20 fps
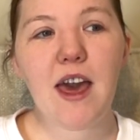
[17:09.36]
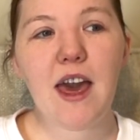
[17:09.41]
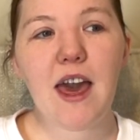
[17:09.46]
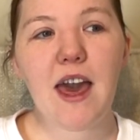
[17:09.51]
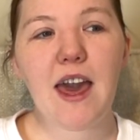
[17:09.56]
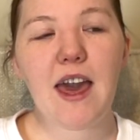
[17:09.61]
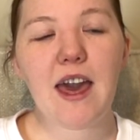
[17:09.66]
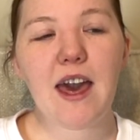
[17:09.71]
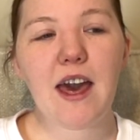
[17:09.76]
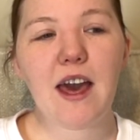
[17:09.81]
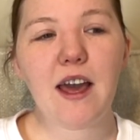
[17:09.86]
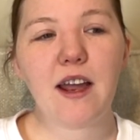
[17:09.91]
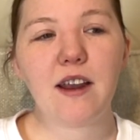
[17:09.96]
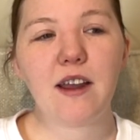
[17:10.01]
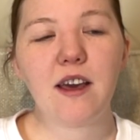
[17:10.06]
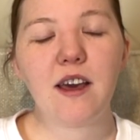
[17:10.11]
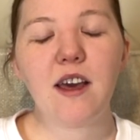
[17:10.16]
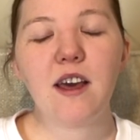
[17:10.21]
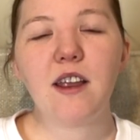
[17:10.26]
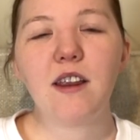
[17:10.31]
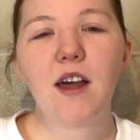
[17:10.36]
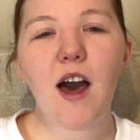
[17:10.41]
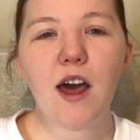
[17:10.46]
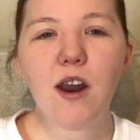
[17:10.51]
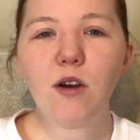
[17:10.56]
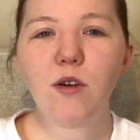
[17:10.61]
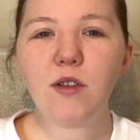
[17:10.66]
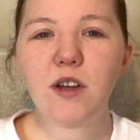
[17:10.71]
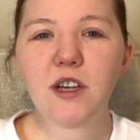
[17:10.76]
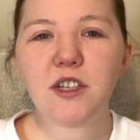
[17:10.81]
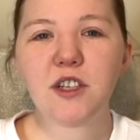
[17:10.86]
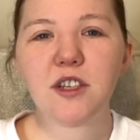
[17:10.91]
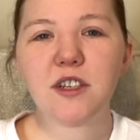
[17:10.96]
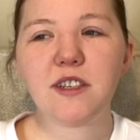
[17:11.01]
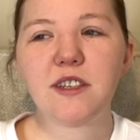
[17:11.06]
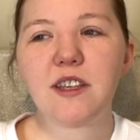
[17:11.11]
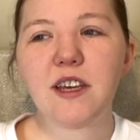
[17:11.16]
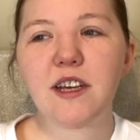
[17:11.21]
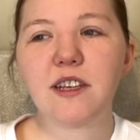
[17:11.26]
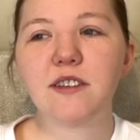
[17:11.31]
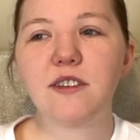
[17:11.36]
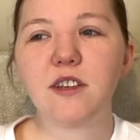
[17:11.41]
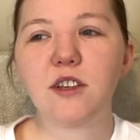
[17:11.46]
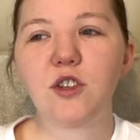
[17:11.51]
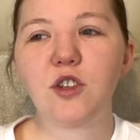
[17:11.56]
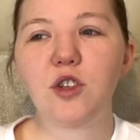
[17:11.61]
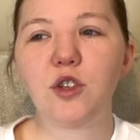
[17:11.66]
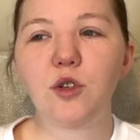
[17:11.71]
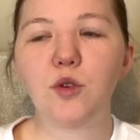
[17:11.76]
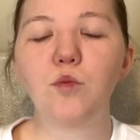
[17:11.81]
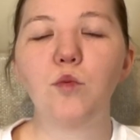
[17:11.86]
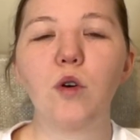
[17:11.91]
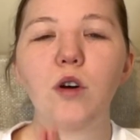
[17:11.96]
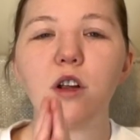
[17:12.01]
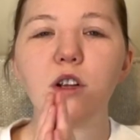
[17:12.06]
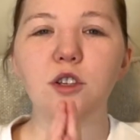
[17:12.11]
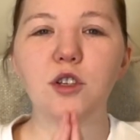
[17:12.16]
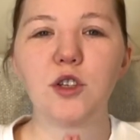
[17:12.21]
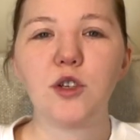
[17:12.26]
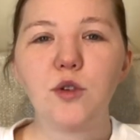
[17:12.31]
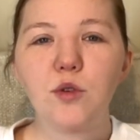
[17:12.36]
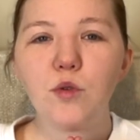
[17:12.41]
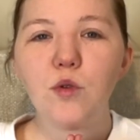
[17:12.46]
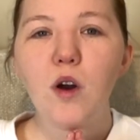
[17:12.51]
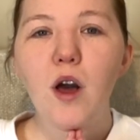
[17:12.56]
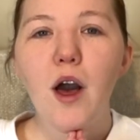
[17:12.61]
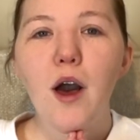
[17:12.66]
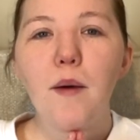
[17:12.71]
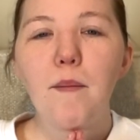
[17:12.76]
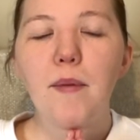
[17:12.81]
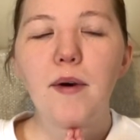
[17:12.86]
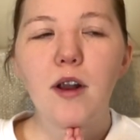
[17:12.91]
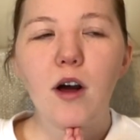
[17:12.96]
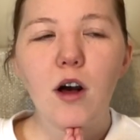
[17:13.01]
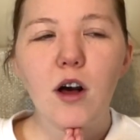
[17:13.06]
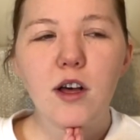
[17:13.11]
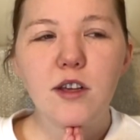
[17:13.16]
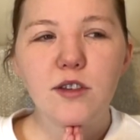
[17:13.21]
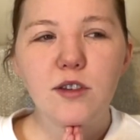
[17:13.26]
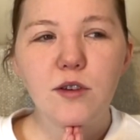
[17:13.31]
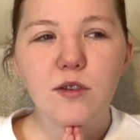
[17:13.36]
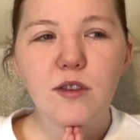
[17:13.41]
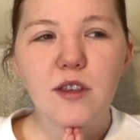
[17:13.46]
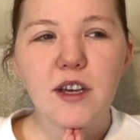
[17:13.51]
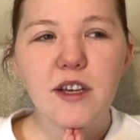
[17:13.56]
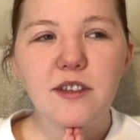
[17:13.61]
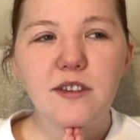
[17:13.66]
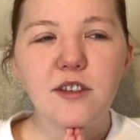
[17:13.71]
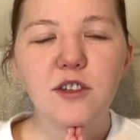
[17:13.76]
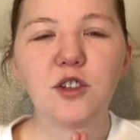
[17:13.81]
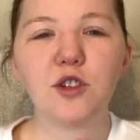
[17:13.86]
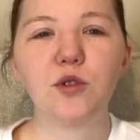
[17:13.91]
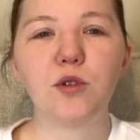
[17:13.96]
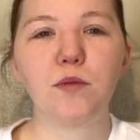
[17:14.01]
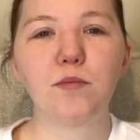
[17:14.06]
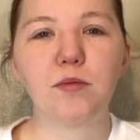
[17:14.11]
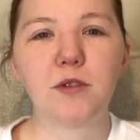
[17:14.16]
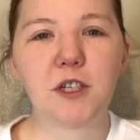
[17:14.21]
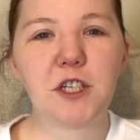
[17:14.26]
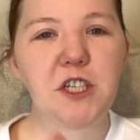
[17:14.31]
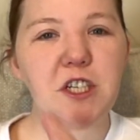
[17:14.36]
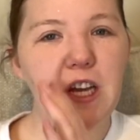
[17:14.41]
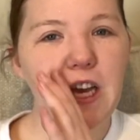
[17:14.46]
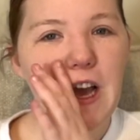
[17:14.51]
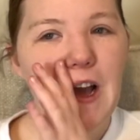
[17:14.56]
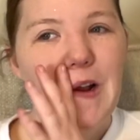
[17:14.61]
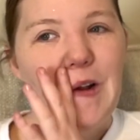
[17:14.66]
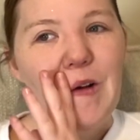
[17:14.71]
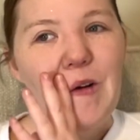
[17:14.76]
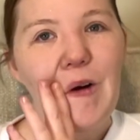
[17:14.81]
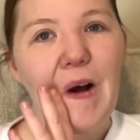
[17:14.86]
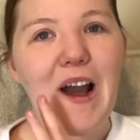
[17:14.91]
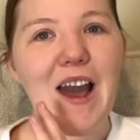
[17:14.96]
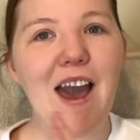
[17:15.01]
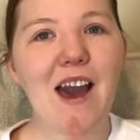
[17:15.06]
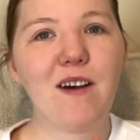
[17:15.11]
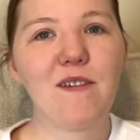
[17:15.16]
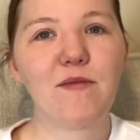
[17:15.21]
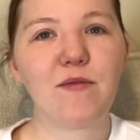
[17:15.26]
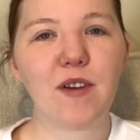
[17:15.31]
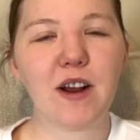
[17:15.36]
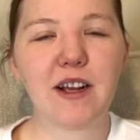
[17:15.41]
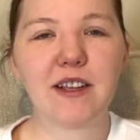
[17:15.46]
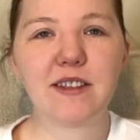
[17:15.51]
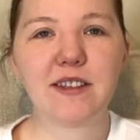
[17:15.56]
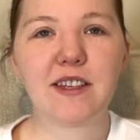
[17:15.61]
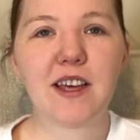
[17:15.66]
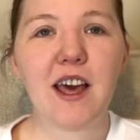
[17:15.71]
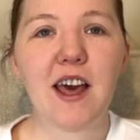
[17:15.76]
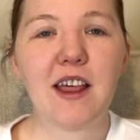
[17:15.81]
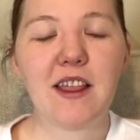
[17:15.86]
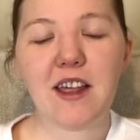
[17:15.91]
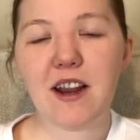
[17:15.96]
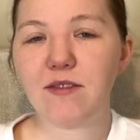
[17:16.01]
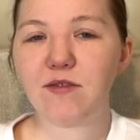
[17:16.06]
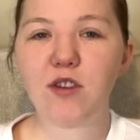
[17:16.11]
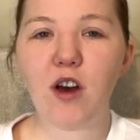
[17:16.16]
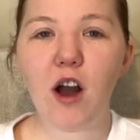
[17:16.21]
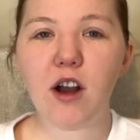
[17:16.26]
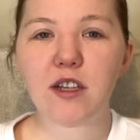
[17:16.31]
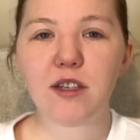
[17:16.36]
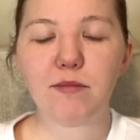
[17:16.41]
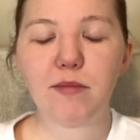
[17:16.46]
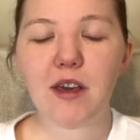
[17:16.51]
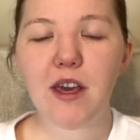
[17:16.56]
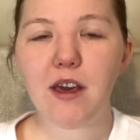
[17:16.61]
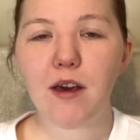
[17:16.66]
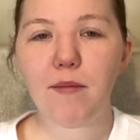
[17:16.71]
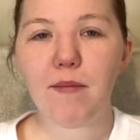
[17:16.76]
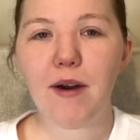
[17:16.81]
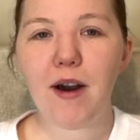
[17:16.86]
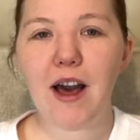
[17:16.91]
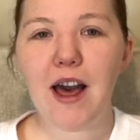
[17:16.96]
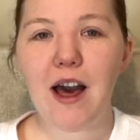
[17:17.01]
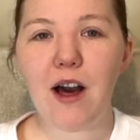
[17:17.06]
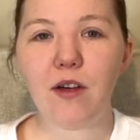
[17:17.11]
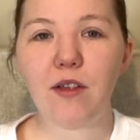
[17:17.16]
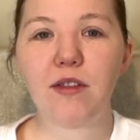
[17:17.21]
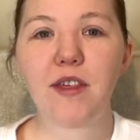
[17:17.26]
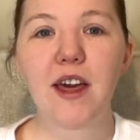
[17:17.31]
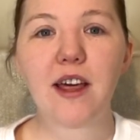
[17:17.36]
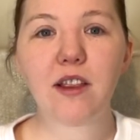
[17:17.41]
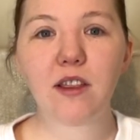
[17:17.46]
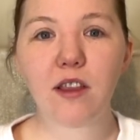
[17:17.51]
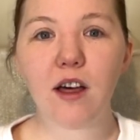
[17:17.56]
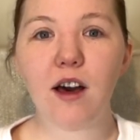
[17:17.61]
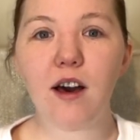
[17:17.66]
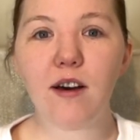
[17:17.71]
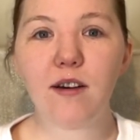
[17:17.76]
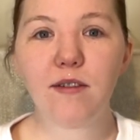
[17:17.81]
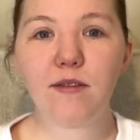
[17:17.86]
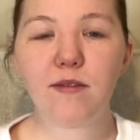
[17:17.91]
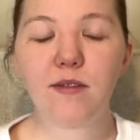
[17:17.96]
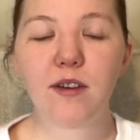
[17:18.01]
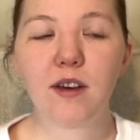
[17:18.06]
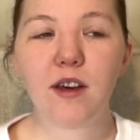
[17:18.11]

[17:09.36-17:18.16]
And not only just things that you want to do, but also things that you appreciate. I know I have friends that have talked to me about how they love